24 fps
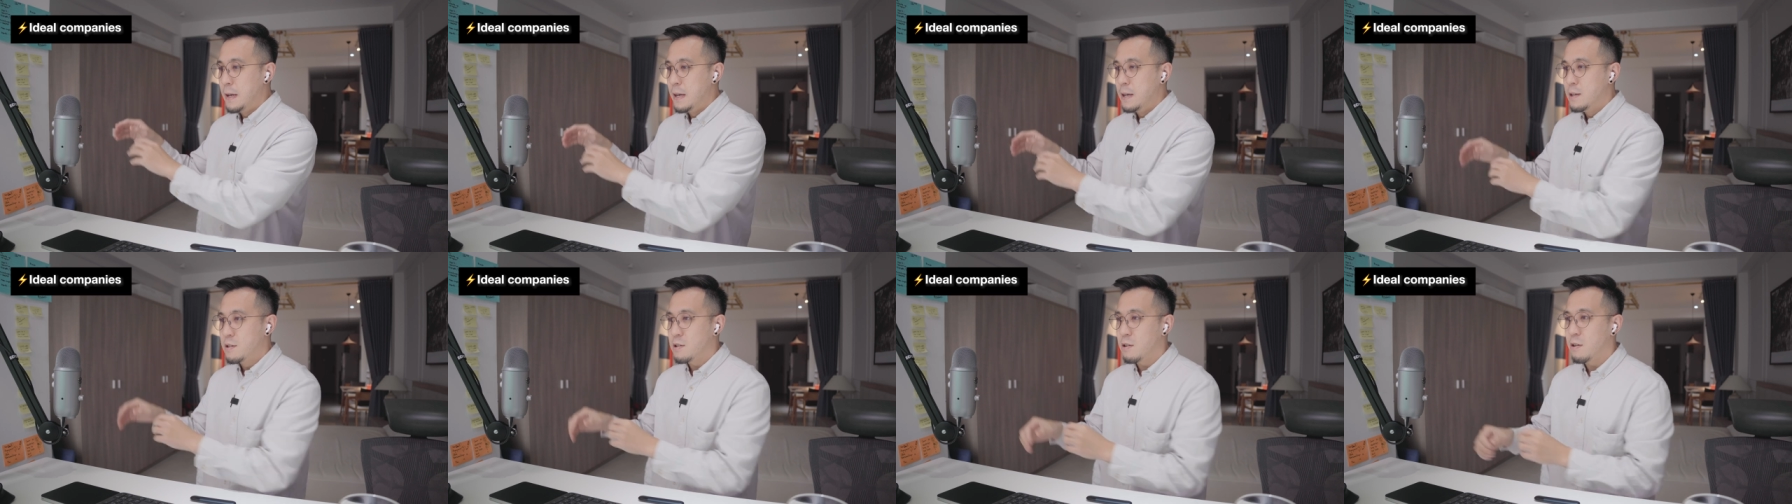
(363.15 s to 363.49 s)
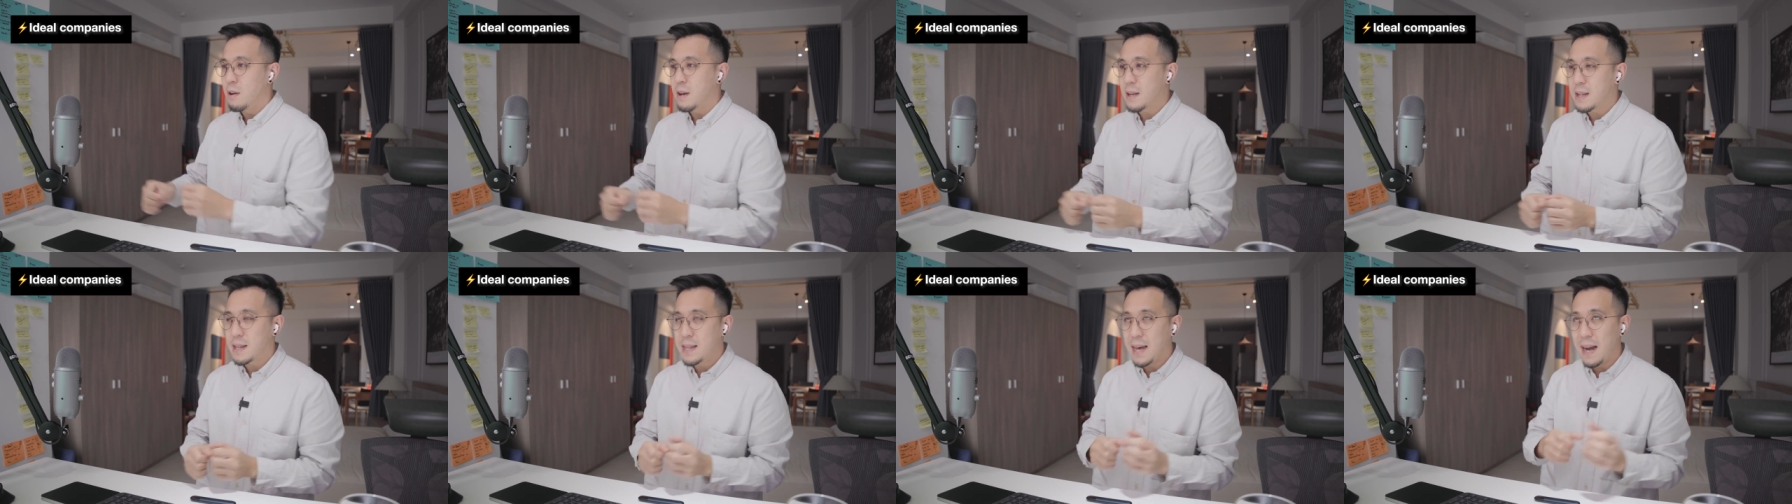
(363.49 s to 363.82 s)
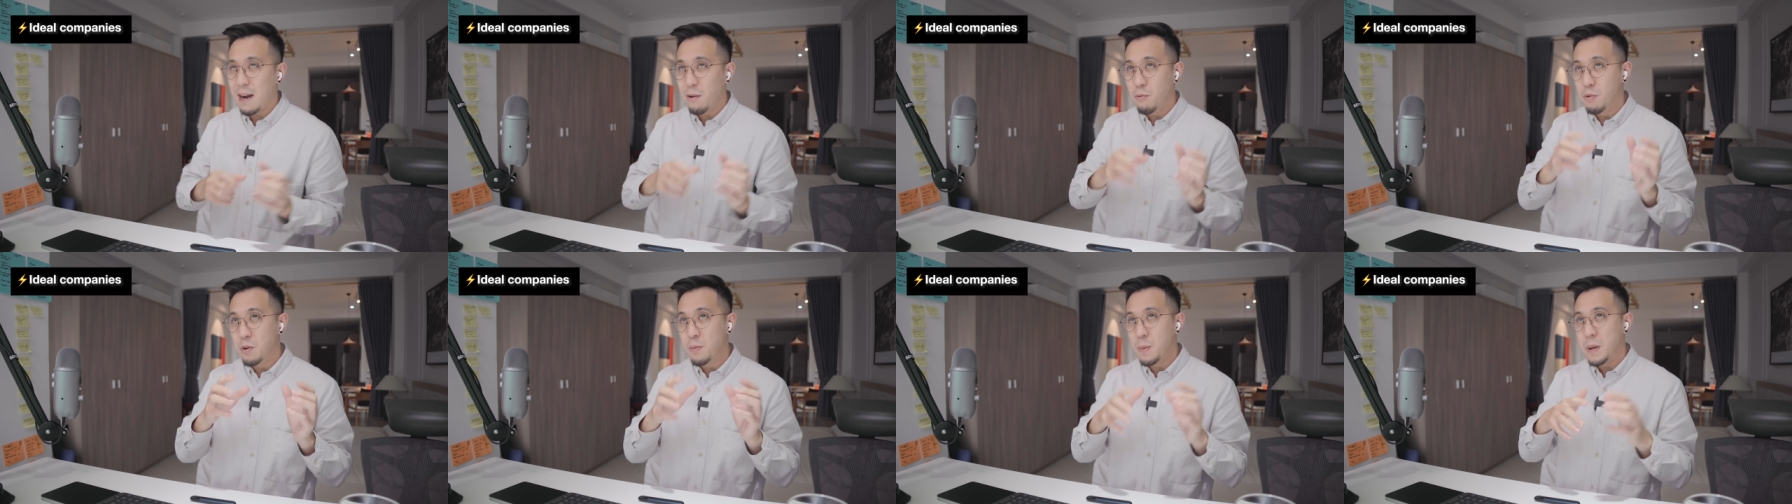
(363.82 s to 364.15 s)
So like
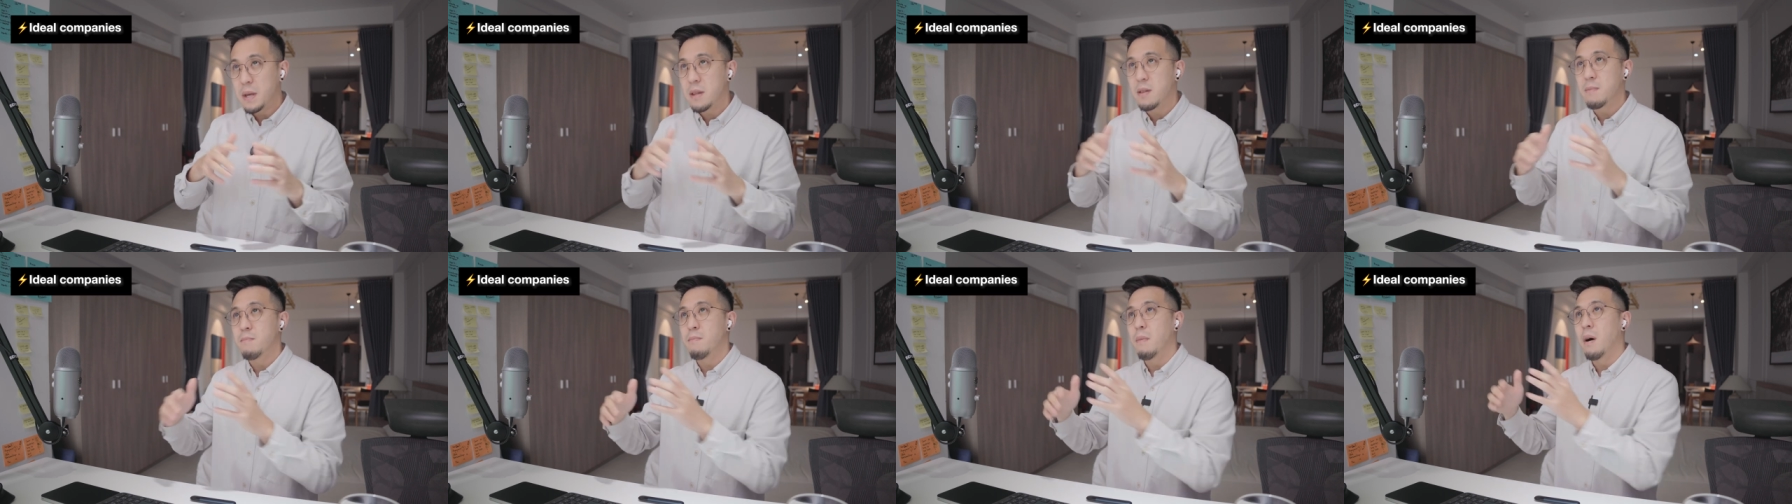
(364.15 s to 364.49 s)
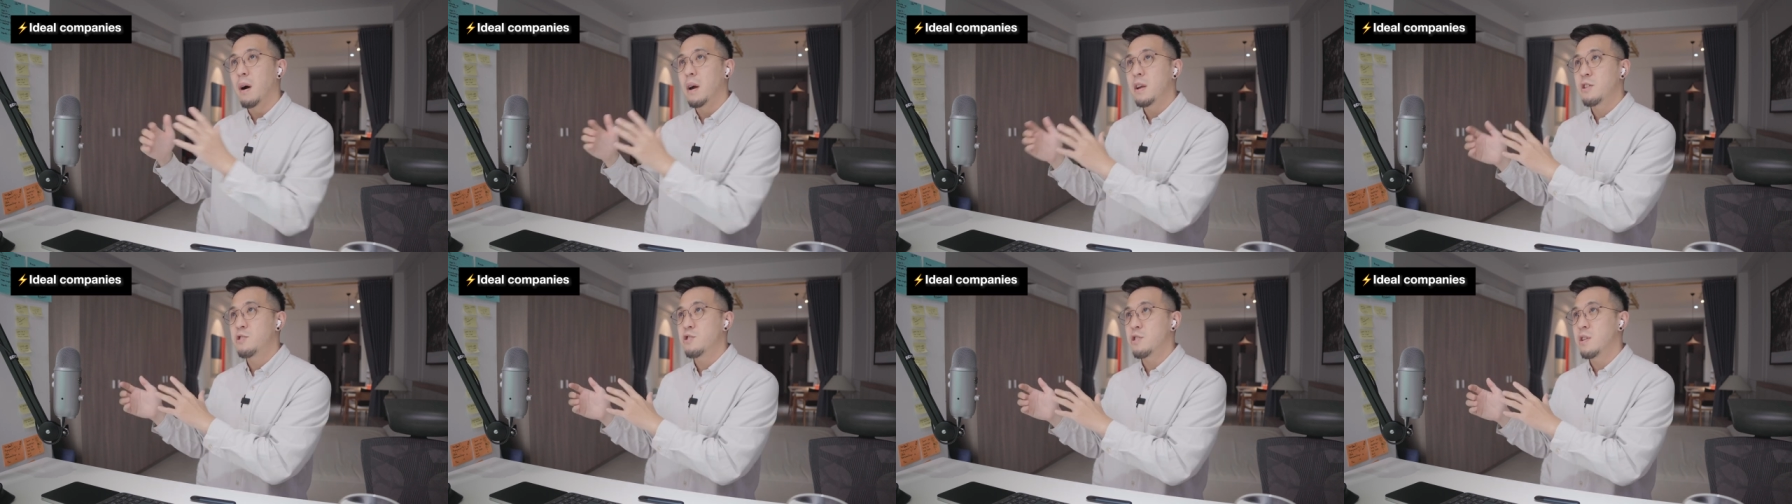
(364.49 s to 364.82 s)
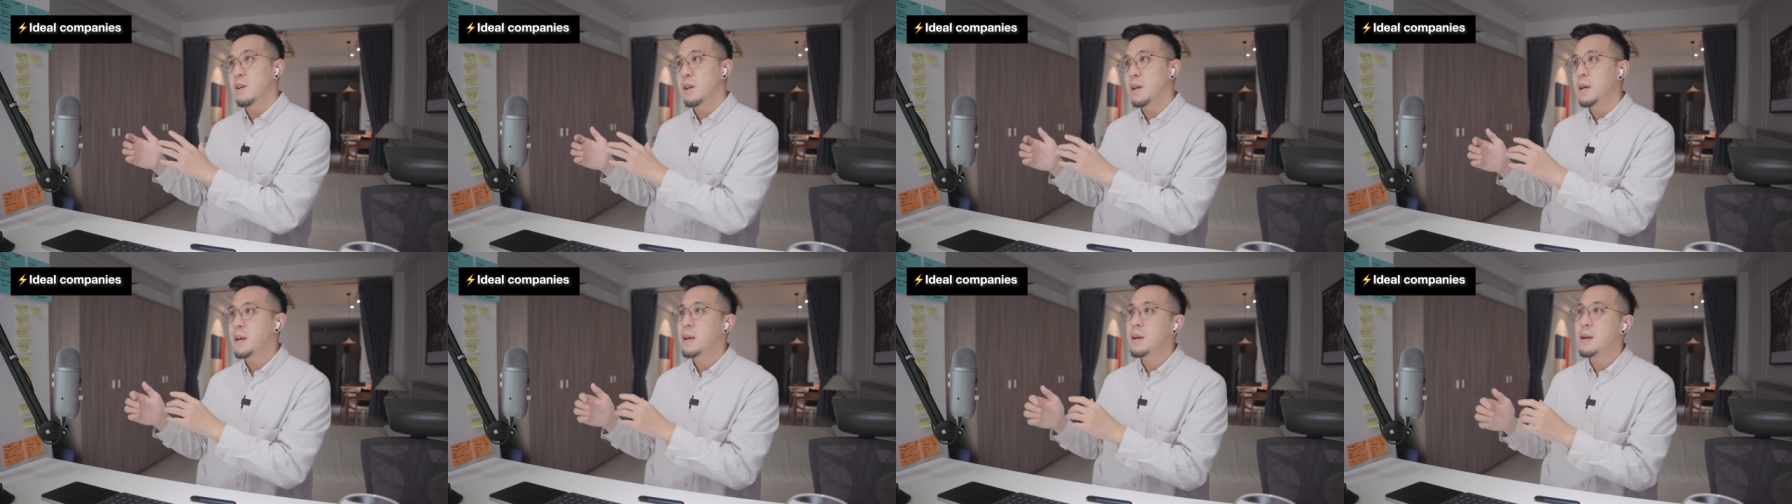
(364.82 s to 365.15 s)
that would be my
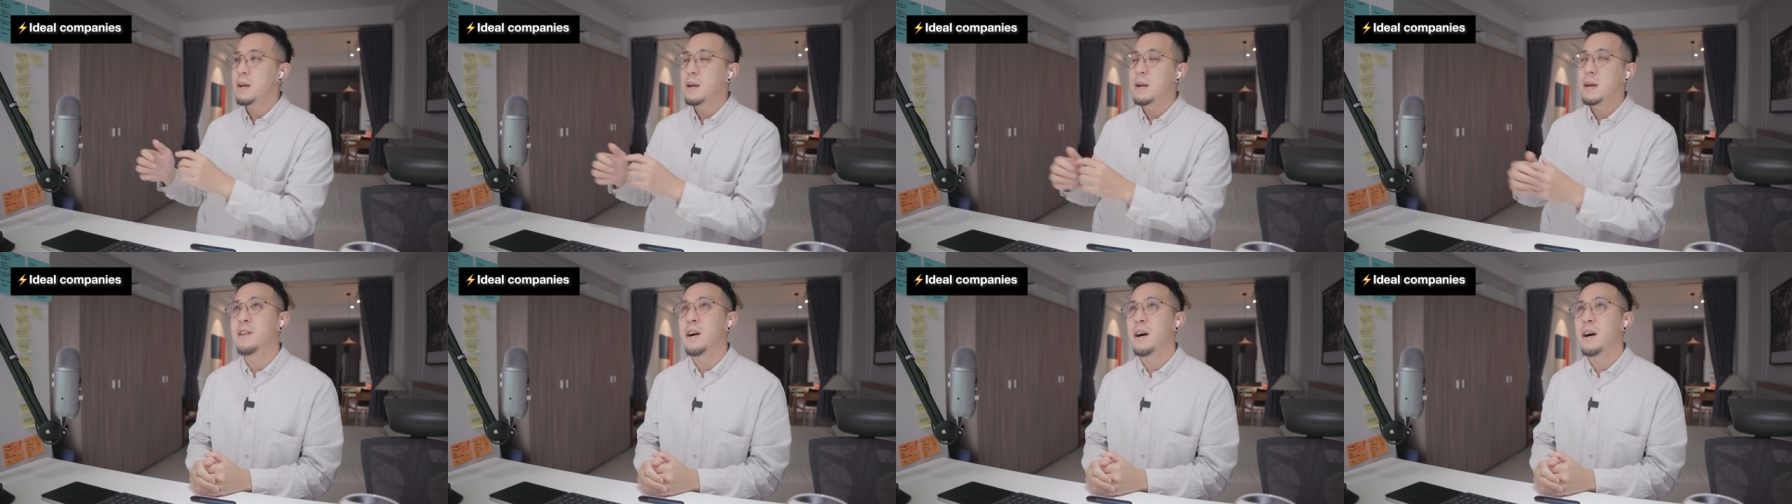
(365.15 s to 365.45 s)
journey.